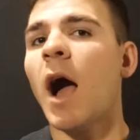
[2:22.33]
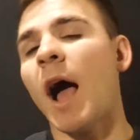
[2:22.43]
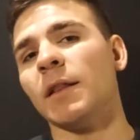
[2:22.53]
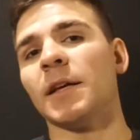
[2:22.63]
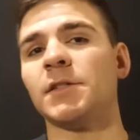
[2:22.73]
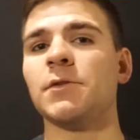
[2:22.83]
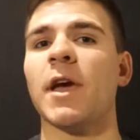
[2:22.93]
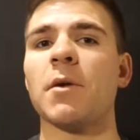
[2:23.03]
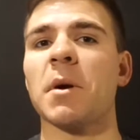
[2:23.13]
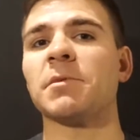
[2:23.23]
I like to do
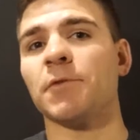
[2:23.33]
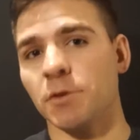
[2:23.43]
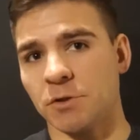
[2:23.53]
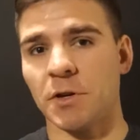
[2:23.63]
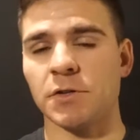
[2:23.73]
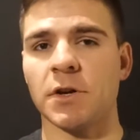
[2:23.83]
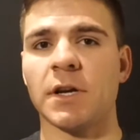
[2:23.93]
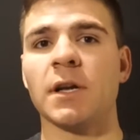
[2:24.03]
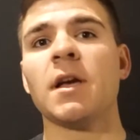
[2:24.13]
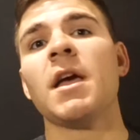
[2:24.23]
8 reps for strength
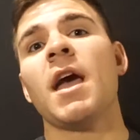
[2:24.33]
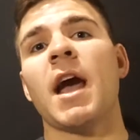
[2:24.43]
training,